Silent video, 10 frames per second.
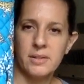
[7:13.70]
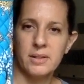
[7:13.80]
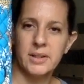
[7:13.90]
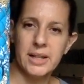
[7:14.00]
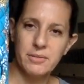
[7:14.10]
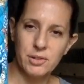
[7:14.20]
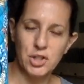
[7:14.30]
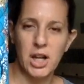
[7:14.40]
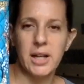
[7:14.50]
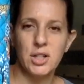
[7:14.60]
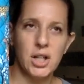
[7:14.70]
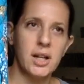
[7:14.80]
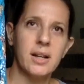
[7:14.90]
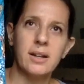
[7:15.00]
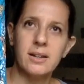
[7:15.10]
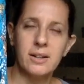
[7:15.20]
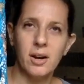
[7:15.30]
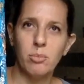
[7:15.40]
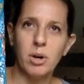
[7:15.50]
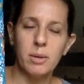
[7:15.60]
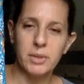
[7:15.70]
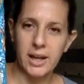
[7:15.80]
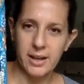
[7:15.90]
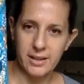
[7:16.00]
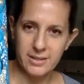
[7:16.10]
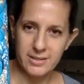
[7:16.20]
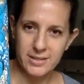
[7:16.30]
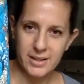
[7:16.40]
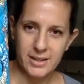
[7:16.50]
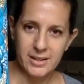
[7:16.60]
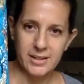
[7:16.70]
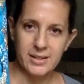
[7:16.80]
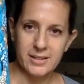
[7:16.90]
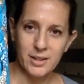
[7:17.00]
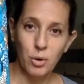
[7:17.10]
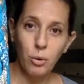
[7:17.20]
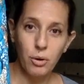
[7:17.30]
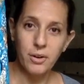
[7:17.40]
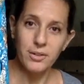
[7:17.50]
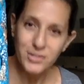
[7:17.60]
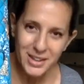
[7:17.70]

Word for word: leaves are changing, you know, pumpkins, uh, gourds.